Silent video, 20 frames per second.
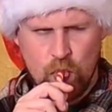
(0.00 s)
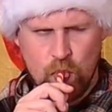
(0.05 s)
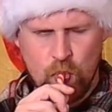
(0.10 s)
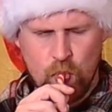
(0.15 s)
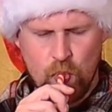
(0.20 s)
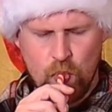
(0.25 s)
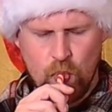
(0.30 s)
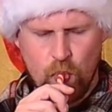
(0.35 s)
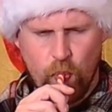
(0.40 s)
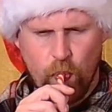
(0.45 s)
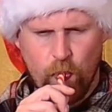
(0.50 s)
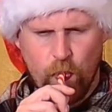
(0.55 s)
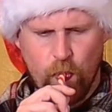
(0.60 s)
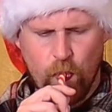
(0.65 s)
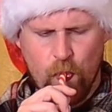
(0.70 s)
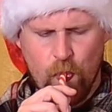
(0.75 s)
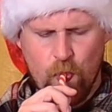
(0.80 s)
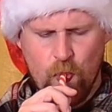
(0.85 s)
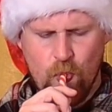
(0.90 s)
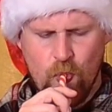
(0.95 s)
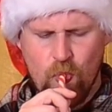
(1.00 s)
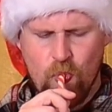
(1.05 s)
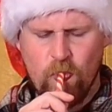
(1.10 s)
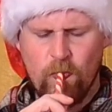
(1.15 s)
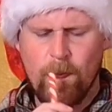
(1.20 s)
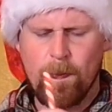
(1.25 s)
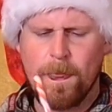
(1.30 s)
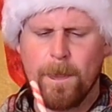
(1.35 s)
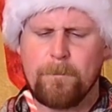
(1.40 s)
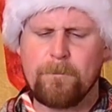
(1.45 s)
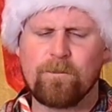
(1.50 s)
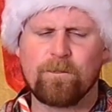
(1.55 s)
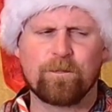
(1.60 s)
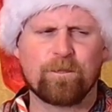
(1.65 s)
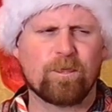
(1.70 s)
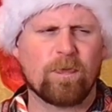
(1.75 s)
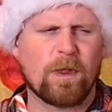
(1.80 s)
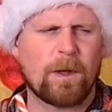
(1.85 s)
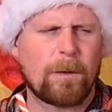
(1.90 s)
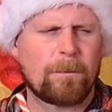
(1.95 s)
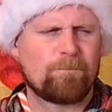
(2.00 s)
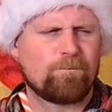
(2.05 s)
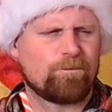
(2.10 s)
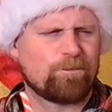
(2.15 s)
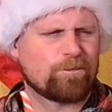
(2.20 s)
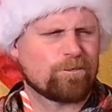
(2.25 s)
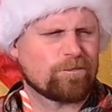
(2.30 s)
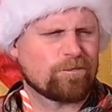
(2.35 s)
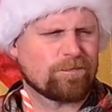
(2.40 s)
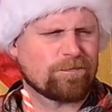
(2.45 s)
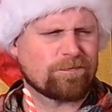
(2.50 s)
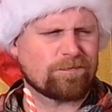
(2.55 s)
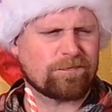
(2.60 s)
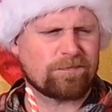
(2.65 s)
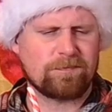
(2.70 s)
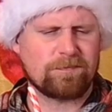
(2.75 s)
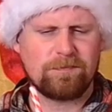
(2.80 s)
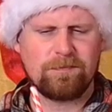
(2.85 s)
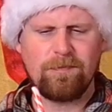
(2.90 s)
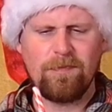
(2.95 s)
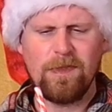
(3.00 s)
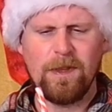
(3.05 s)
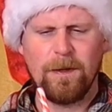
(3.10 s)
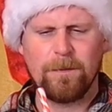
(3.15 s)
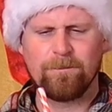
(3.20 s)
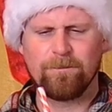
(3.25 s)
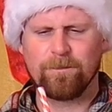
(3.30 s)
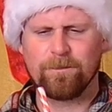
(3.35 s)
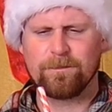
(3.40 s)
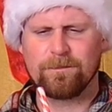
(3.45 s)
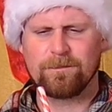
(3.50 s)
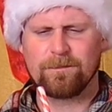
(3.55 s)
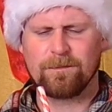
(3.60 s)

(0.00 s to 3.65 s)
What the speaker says: Nothing is said.